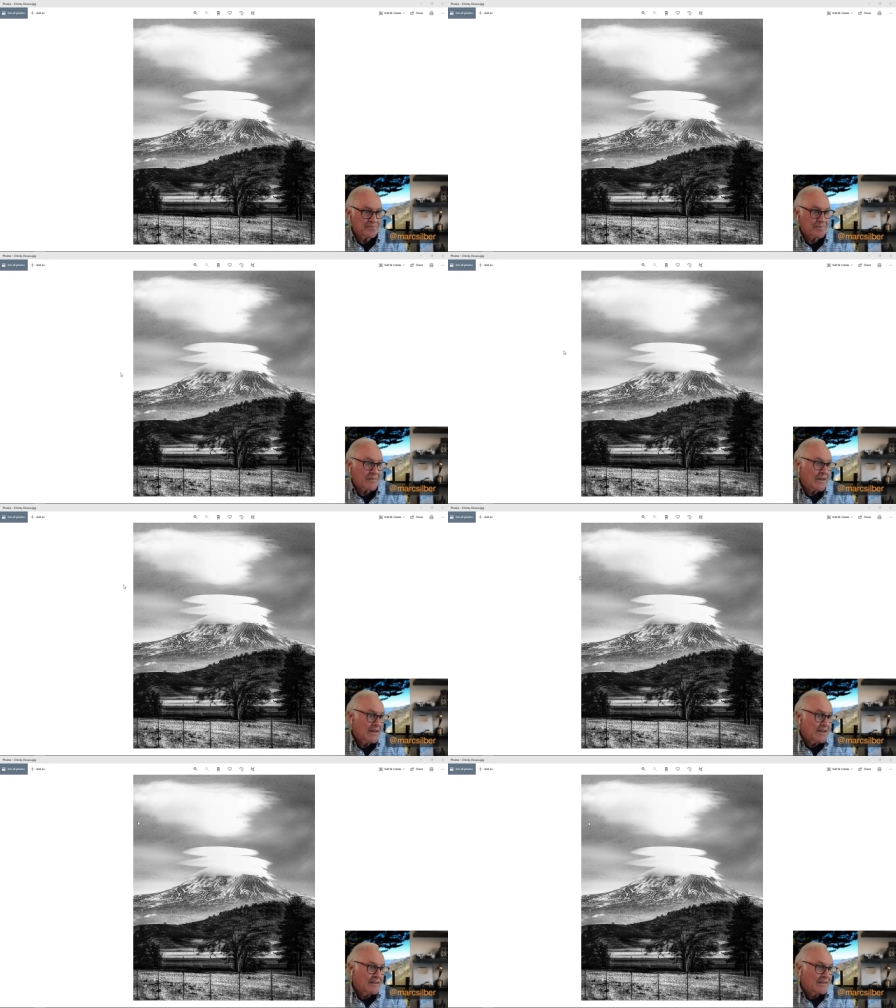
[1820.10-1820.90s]
Yeah,
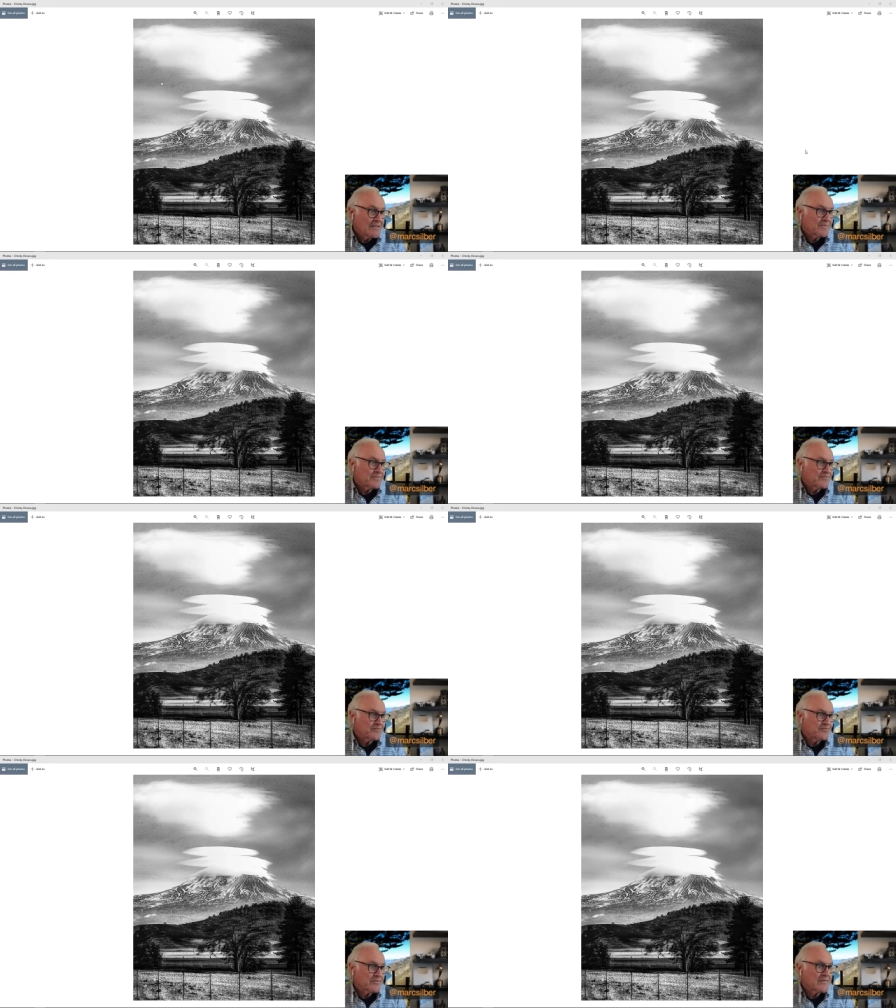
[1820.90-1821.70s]
it's not
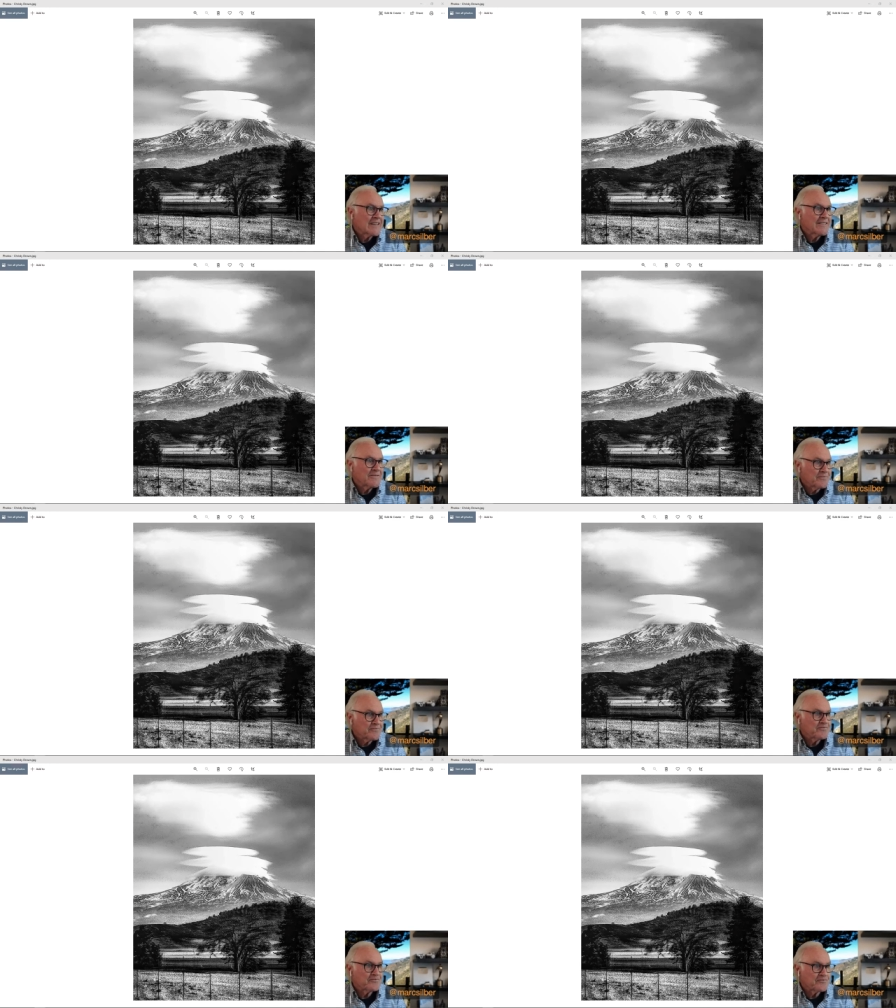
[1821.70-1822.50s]
even. As Perry
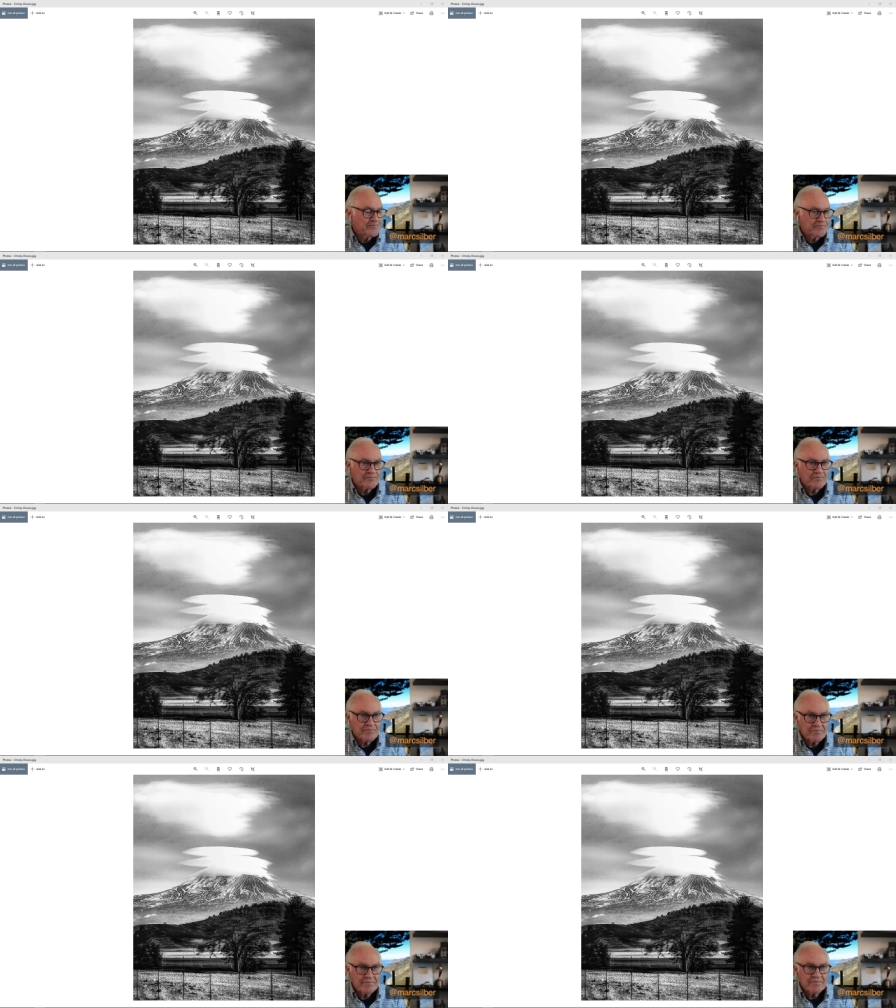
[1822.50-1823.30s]
pointed out, I
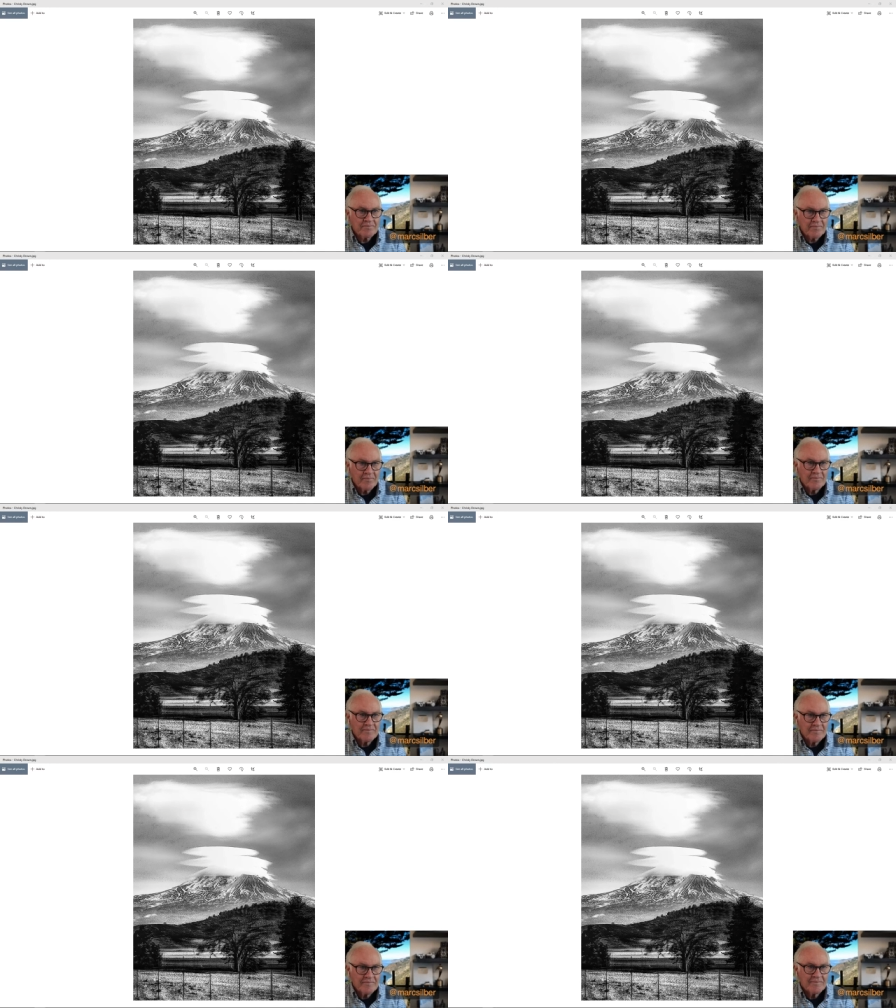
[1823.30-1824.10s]
agree. The
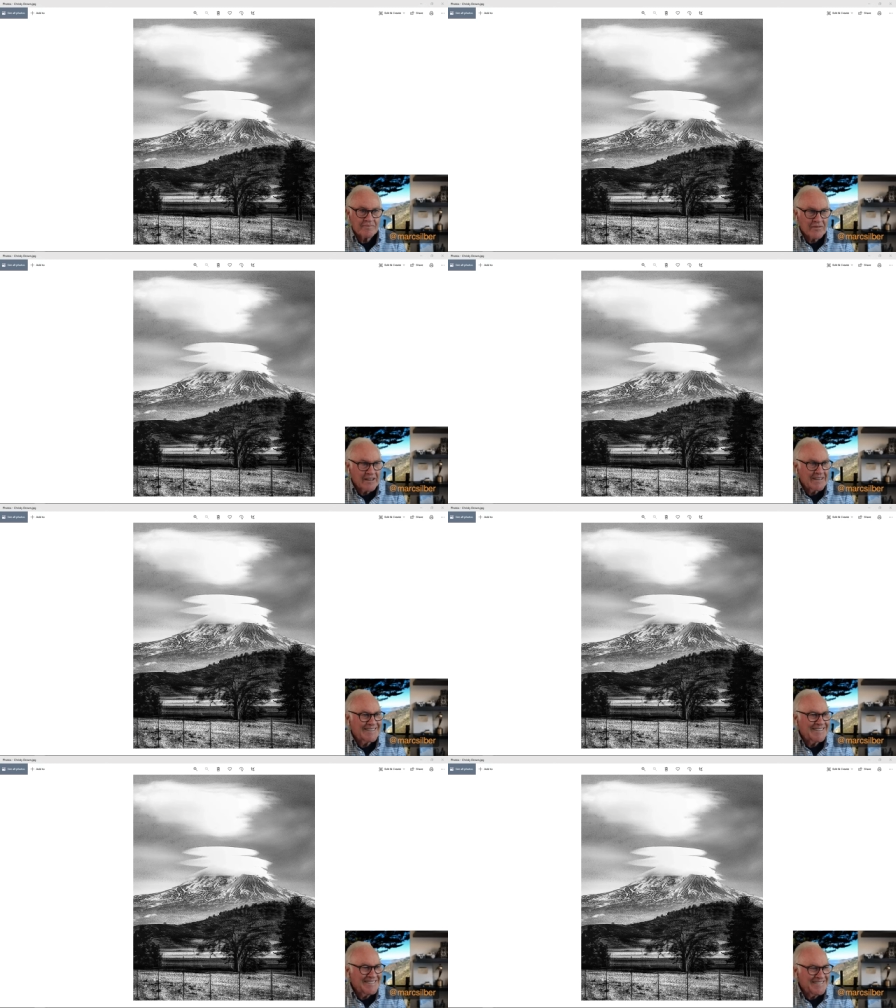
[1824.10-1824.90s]
uneven nature
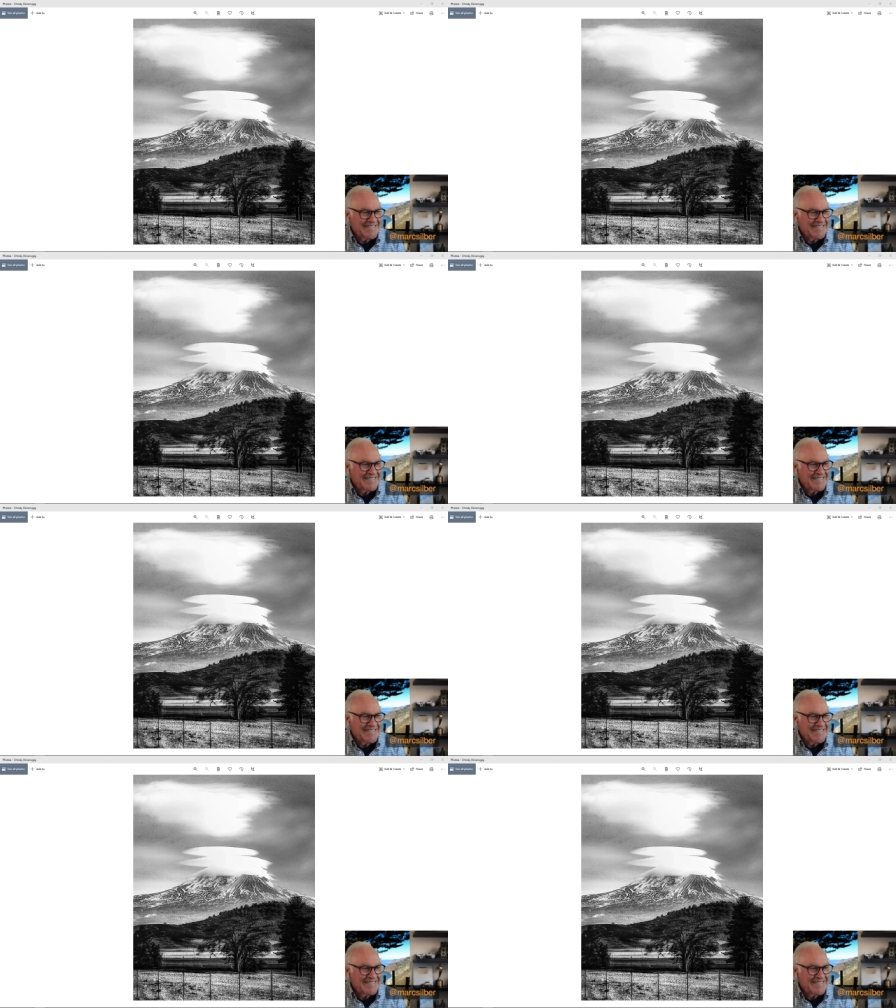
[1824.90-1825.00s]
of the